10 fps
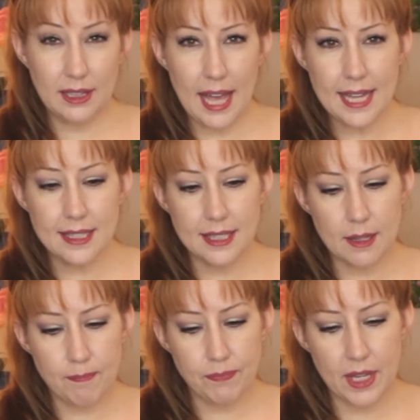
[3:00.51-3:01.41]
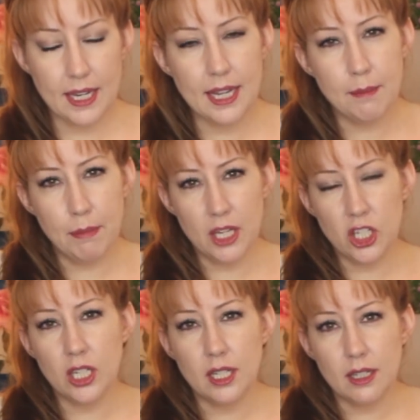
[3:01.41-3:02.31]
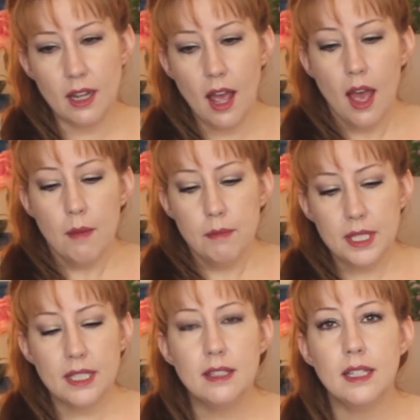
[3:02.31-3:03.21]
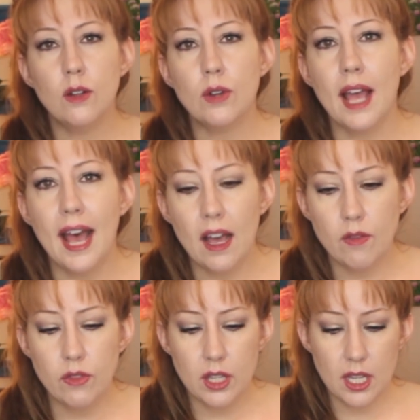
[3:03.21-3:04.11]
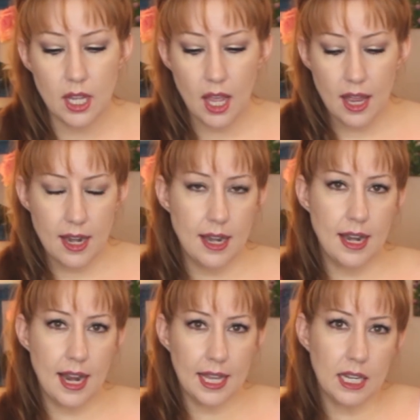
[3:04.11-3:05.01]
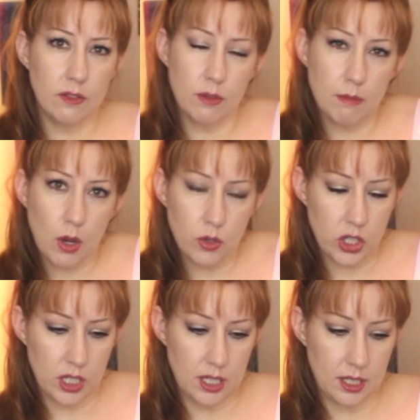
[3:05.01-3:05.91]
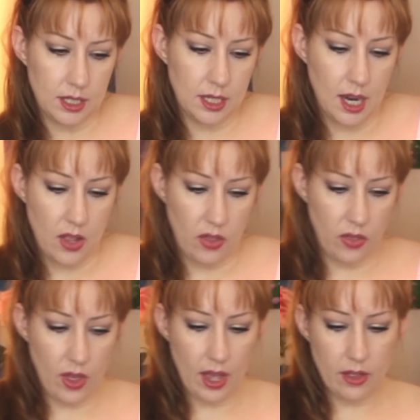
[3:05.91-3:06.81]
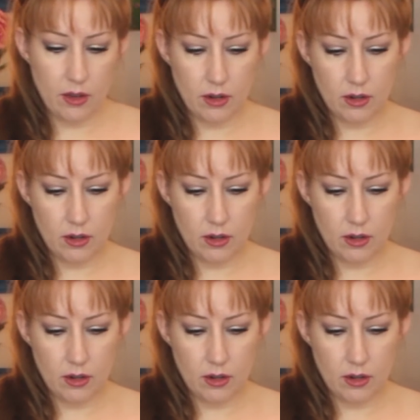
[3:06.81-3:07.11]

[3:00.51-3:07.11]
less inhibition because they don't have the negative emotions that